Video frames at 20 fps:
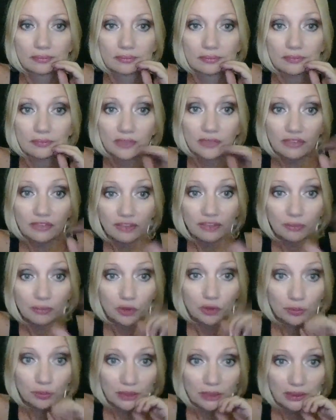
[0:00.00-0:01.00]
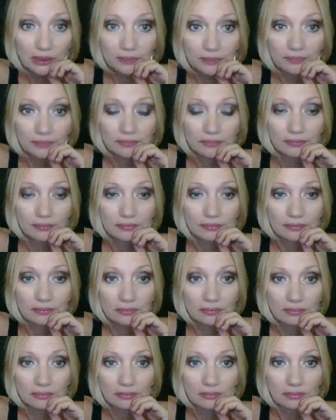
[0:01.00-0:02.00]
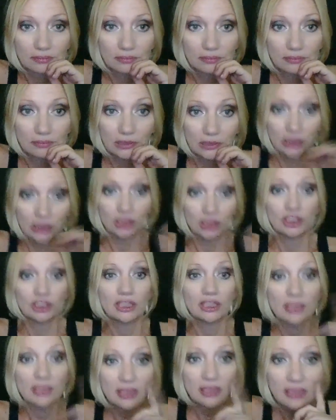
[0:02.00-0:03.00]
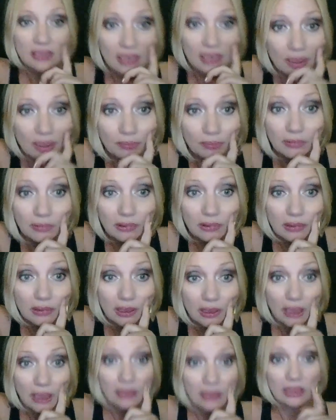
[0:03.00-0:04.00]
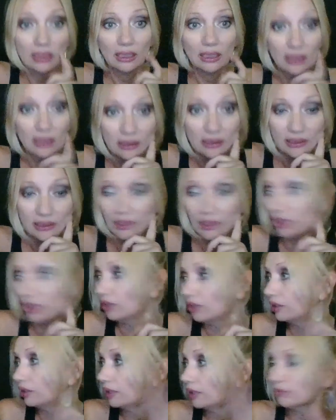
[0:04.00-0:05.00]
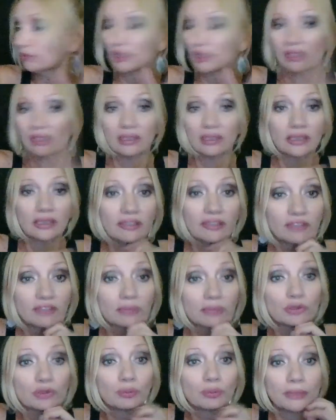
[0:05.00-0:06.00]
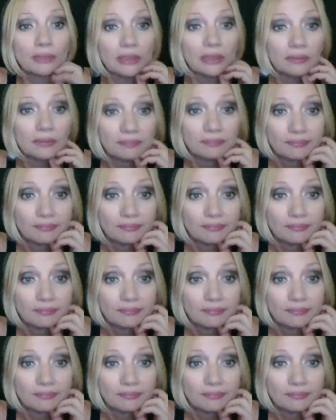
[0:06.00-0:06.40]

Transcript: Leave them to be. Did Jesus come in here and say, oh, I'm just going to leave them to be?